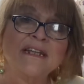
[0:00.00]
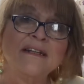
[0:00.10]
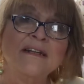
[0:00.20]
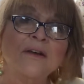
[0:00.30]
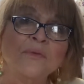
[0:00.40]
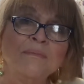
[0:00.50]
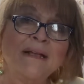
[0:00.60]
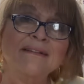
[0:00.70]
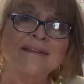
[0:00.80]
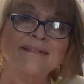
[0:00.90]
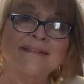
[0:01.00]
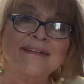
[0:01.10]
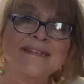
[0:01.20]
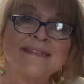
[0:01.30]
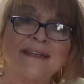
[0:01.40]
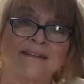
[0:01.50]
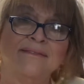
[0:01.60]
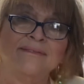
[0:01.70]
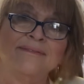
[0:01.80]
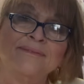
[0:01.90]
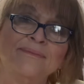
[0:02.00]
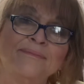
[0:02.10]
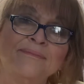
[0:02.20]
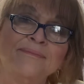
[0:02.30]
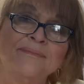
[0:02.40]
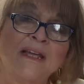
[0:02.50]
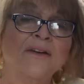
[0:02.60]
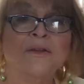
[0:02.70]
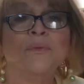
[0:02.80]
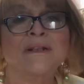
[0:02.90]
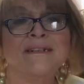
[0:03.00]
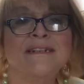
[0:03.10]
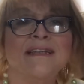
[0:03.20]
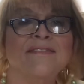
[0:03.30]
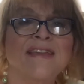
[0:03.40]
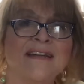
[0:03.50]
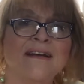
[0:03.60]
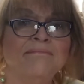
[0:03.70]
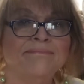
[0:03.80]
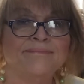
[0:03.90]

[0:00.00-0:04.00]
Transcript: in rebellion and sin. Are you willing to give that up?